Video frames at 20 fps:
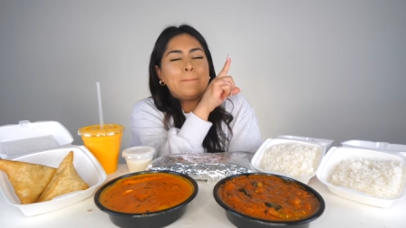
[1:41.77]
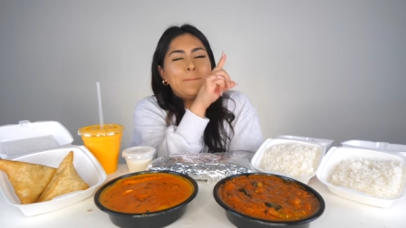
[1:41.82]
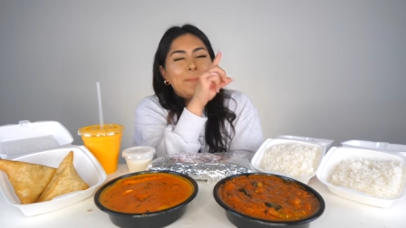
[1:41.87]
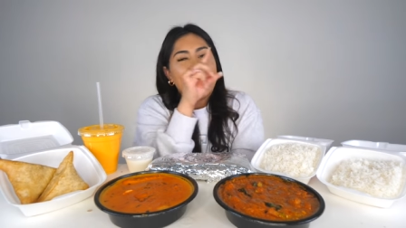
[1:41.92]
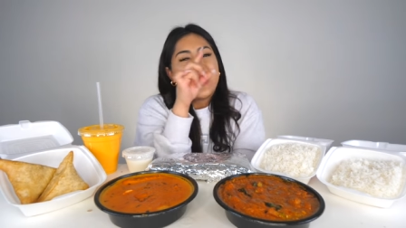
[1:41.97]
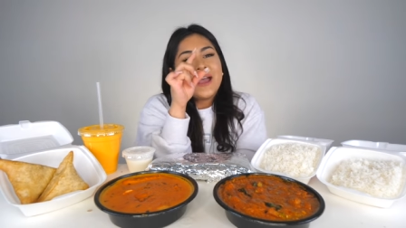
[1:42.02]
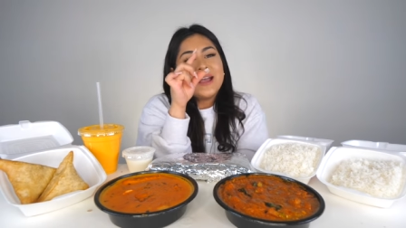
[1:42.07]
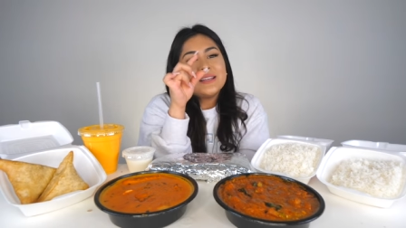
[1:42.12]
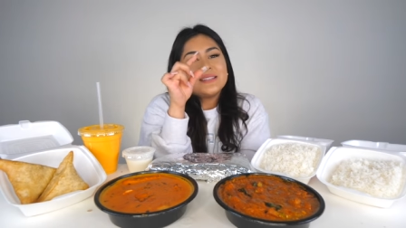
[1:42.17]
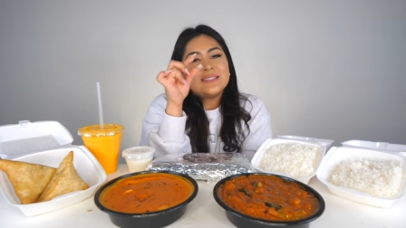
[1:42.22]

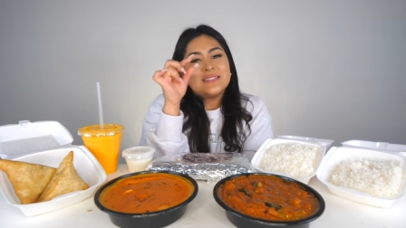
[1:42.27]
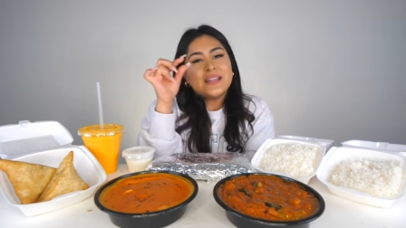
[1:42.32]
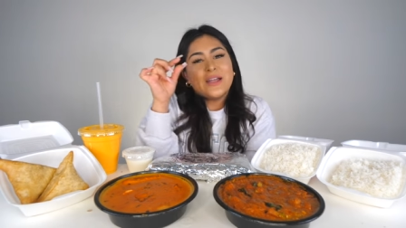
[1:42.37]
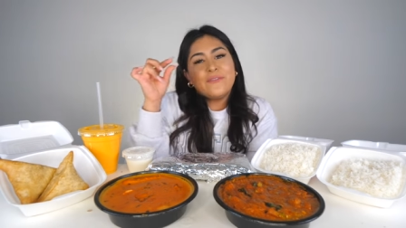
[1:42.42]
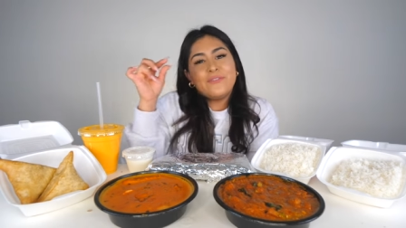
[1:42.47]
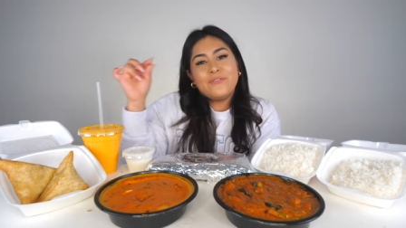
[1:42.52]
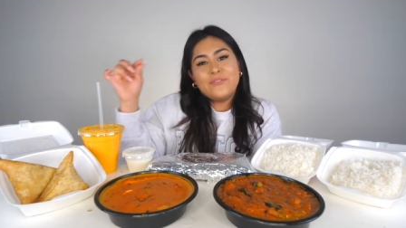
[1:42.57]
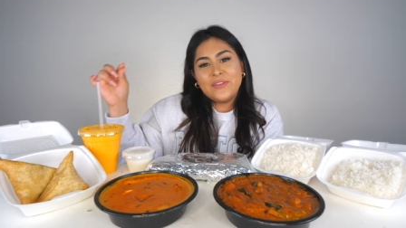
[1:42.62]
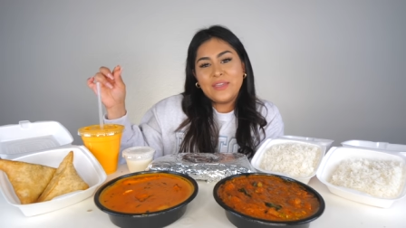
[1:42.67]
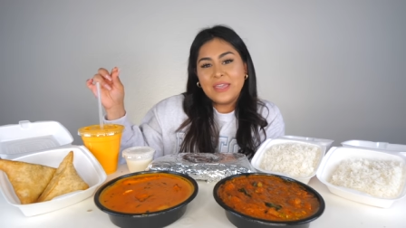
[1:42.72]
Best
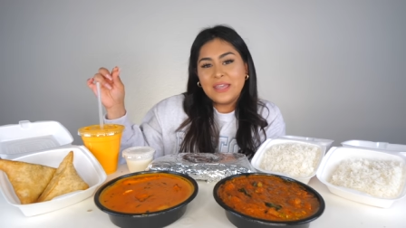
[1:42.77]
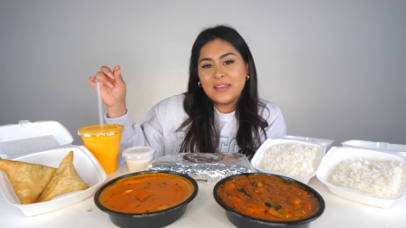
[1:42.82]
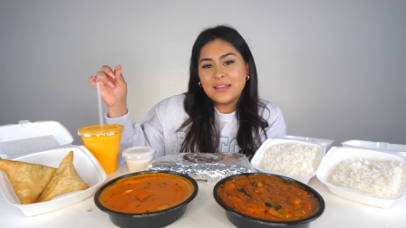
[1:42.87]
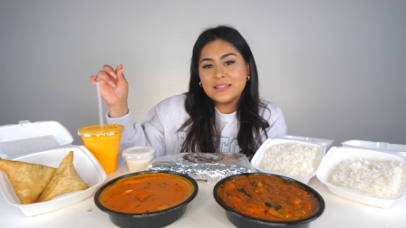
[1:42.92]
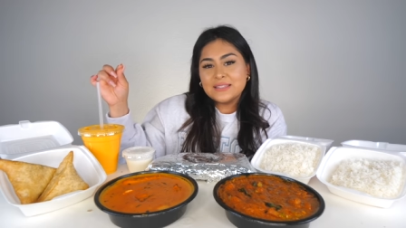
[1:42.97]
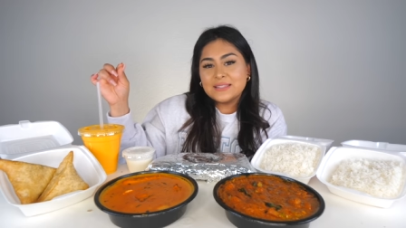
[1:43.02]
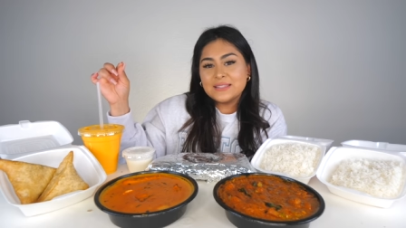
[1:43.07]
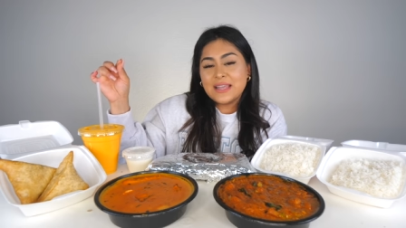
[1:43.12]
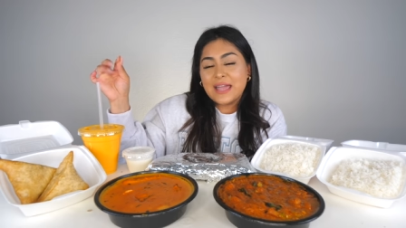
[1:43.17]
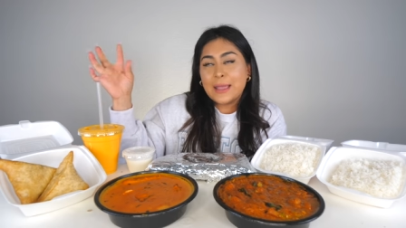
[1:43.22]

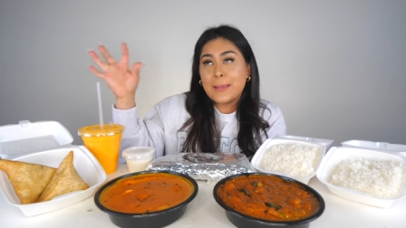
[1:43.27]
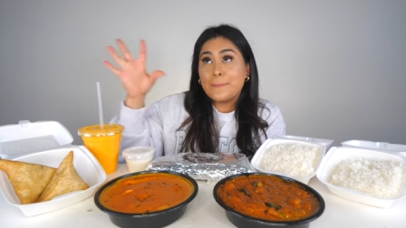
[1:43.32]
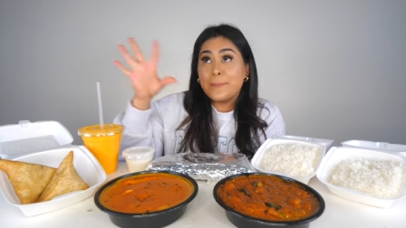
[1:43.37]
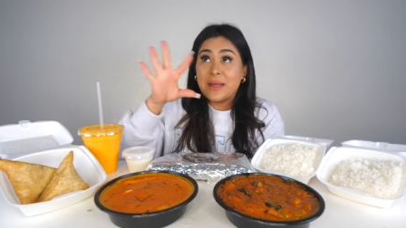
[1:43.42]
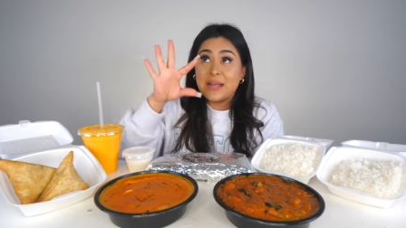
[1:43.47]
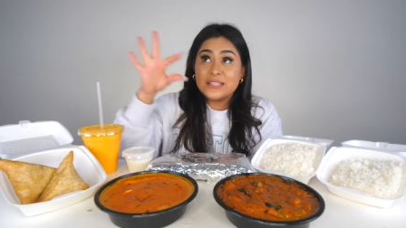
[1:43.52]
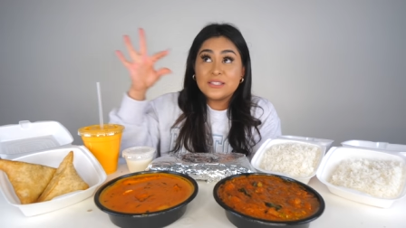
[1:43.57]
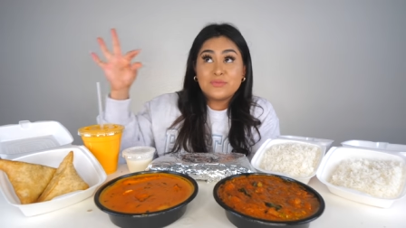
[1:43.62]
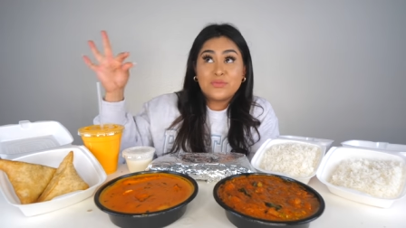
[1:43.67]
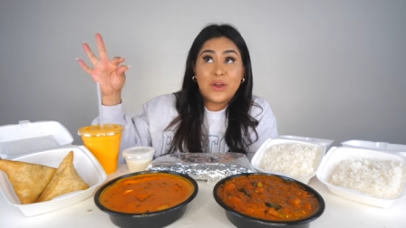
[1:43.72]
Fiends, like
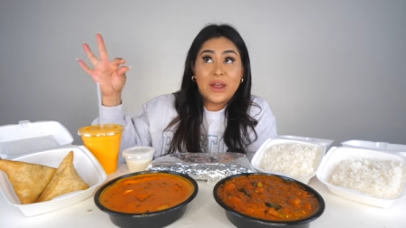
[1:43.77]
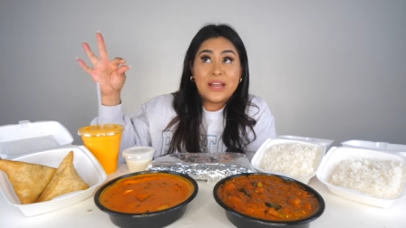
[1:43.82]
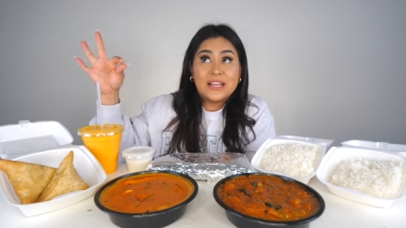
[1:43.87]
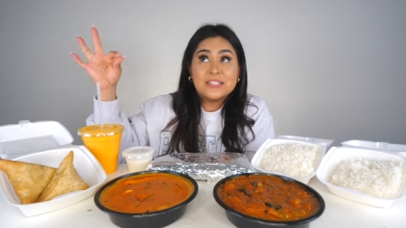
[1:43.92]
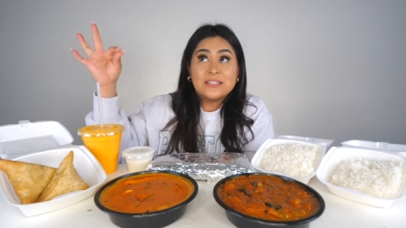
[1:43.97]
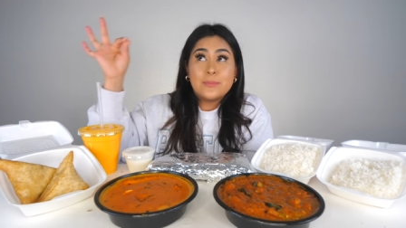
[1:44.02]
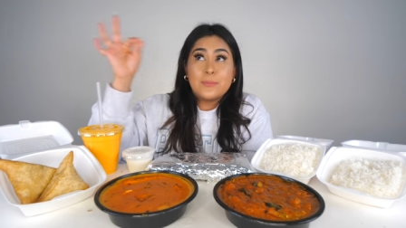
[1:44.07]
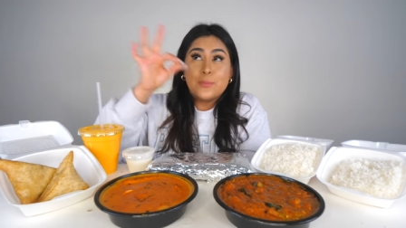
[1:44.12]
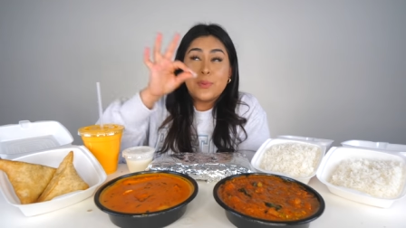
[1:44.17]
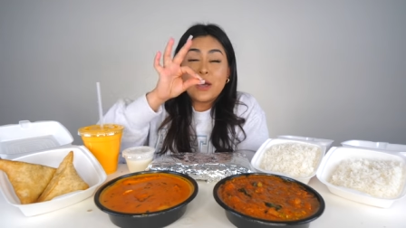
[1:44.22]
best
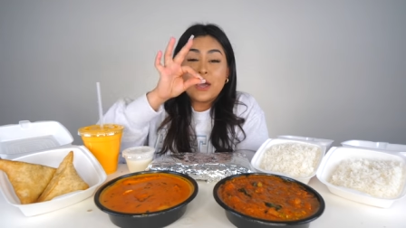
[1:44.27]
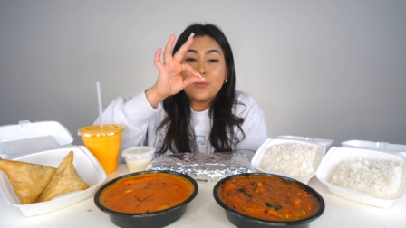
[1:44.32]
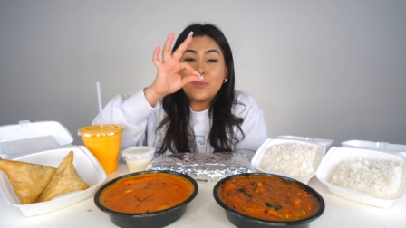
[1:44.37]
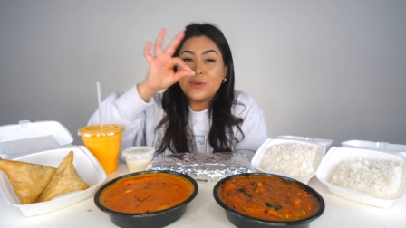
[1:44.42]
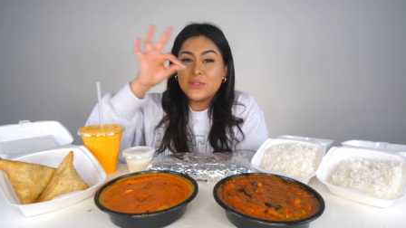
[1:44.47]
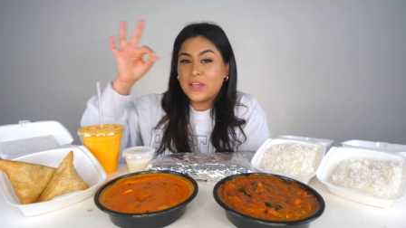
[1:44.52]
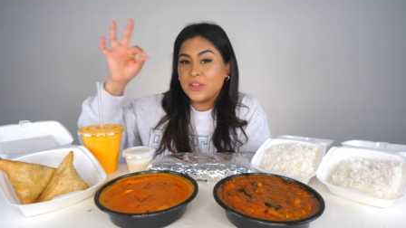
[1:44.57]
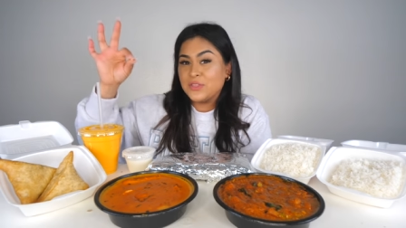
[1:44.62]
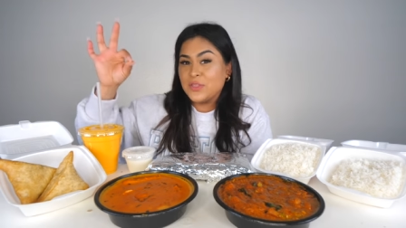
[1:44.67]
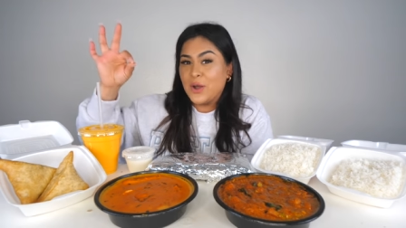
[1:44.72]
friends but
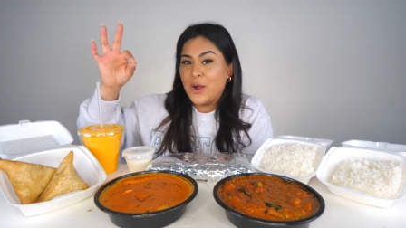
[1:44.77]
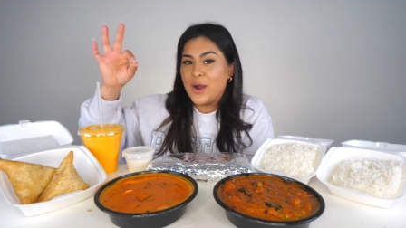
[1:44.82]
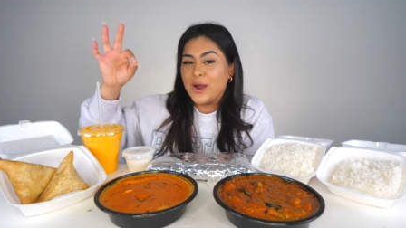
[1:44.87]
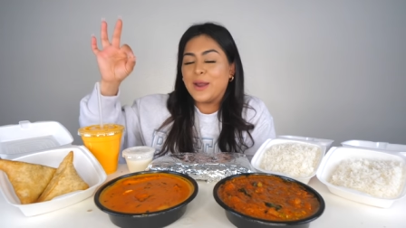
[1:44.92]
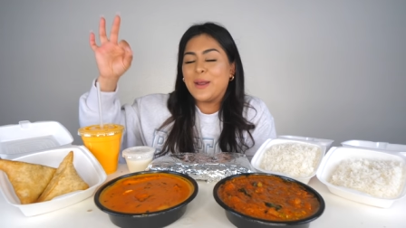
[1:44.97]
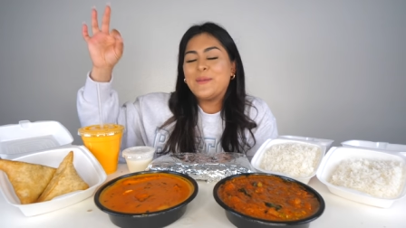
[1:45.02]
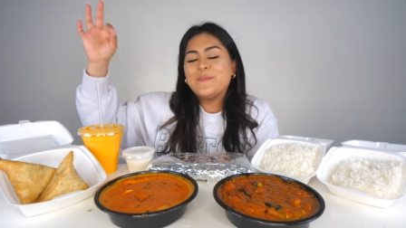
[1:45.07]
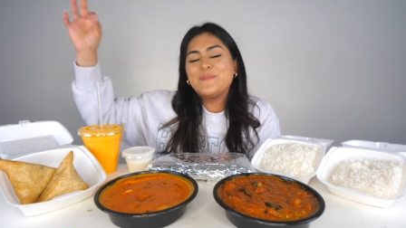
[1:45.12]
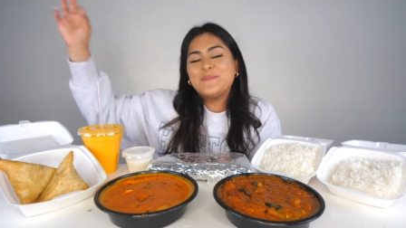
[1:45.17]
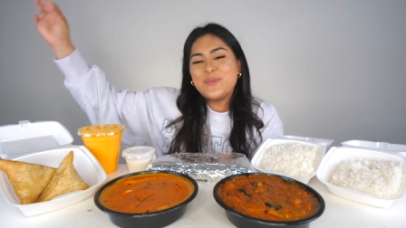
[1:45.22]
without the
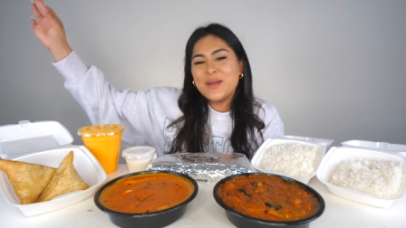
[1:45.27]
R.